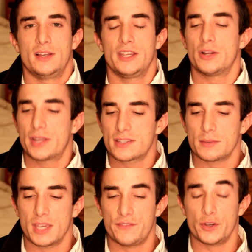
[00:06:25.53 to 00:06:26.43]
You know, get
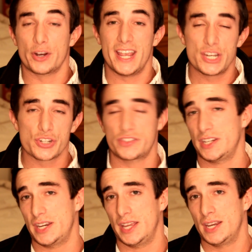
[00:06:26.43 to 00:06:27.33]
something if you're interested
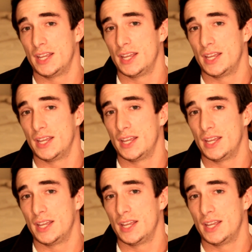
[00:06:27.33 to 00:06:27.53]
in it.